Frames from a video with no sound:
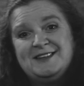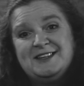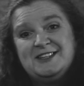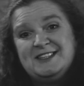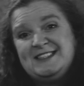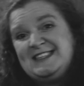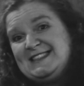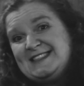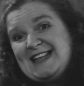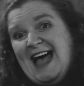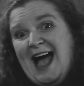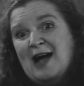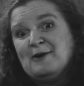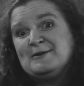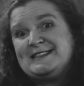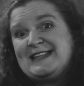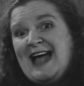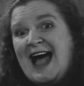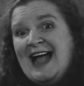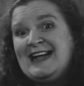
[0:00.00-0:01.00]
She's sat
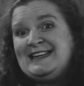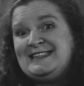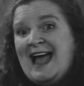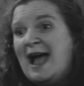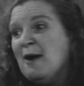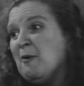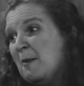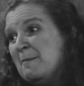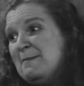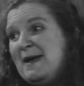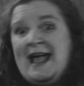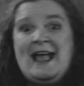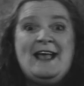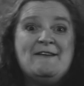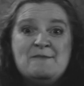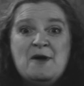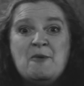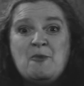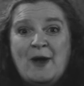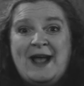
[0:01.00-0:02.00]
outside now on
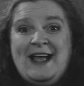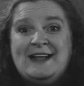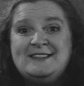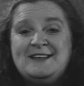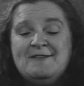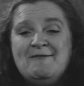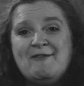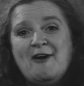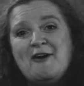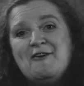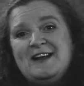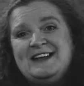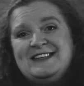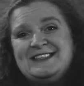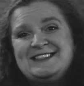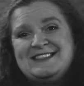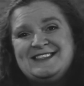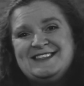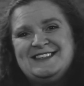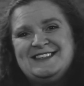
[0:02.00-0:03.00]
pavement waiting for us.